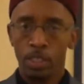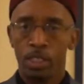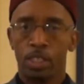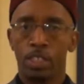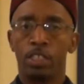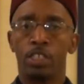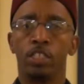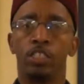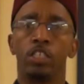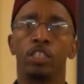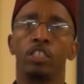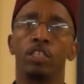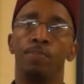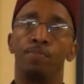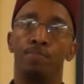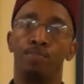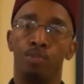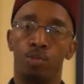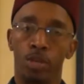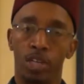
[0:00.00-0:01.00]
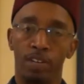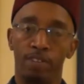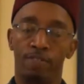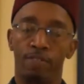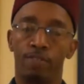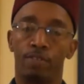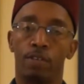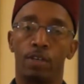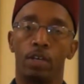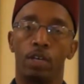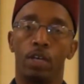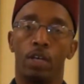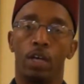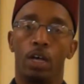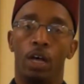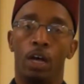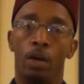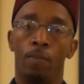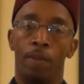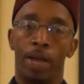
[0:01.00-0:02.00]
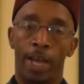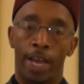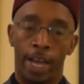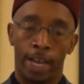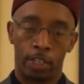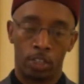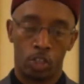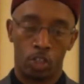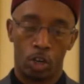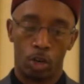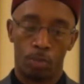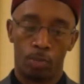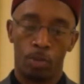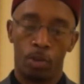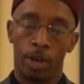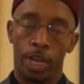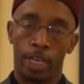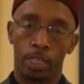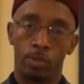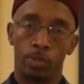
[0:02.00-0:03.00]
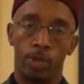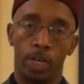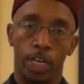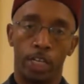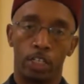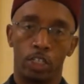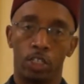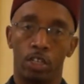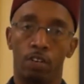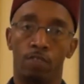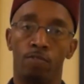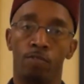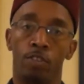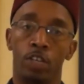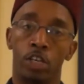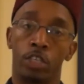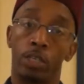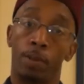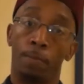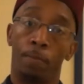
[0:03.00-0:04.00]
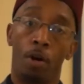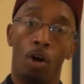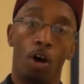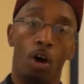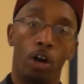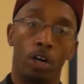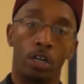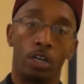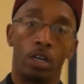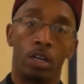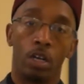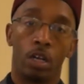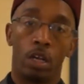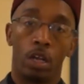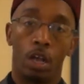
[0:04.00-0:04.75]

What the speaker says: this is just a brief excerpt or explanation of just a part